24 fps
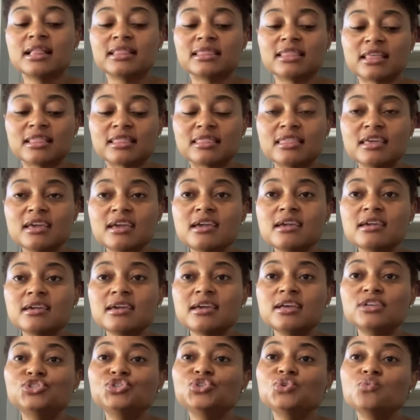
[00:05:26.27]
the thing
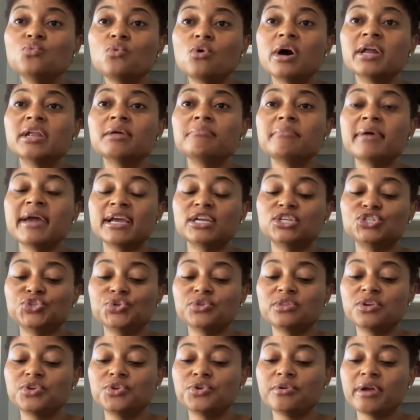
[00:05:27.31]
is you want to make
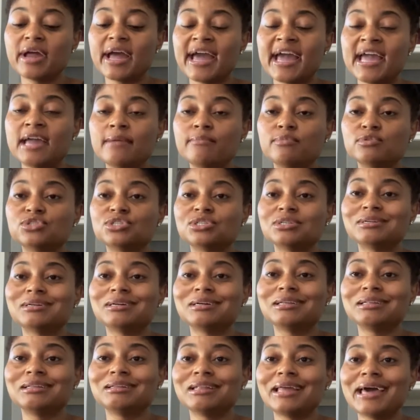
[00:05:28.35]
sure that you're able to
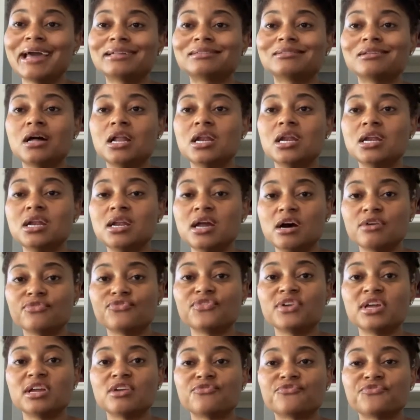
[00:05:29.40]
collect
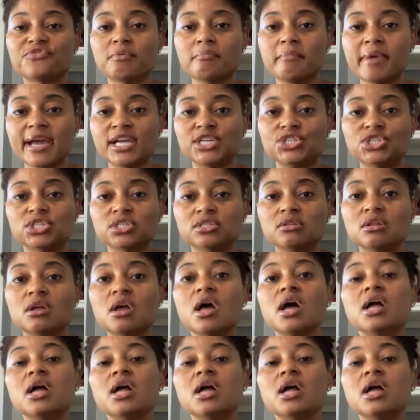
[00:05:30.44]
enough information.